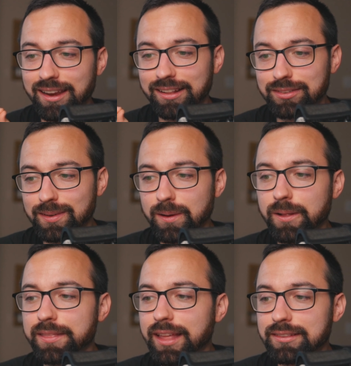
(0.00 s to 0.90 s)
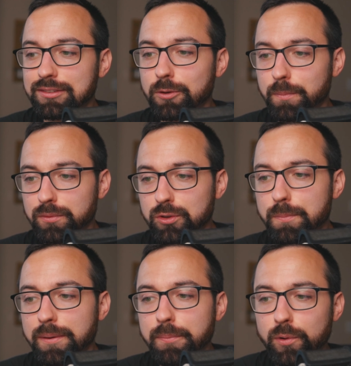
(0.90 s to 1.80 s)
And so that's so
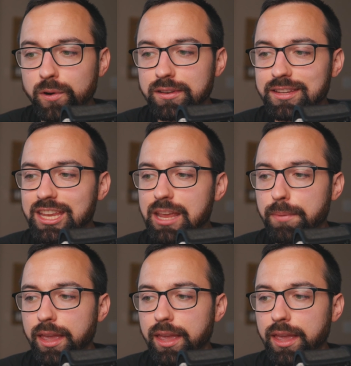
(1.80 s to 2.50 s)
super important to keep